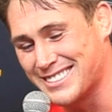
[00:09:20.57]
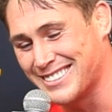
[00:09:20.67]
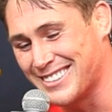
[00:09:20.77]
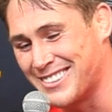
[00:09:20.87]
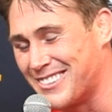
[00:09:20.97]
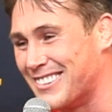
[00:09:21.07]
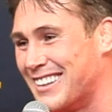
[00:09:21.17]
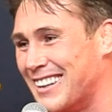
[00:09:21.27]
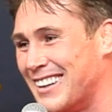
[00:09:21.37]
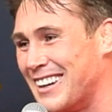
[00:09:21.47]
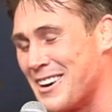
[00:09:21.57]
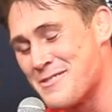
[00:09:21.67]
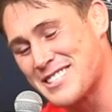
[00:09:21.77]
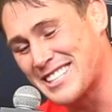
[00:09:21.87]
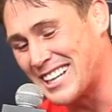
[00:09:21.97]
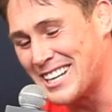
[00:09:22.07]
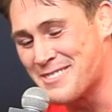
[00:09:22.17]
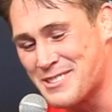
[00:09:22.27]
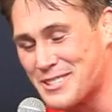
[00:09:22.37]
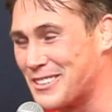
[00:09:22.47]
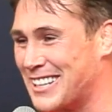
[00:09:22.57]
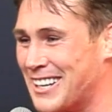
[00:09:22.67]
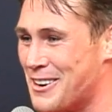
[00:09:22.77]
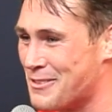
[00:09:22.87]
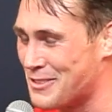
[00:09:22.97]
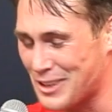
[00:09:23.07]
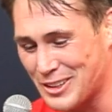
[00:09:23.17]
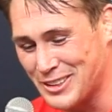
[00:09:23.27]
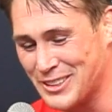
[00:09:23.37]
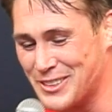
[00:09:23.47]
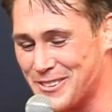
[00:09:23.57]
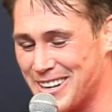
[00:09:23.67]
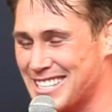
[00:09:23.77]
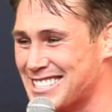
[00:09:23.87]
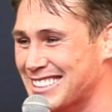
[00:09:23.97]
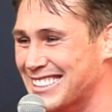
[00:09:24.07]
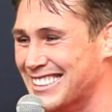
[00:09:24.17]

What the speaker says: You know, I'm a scary middleweight now. I'm not cutting no weight.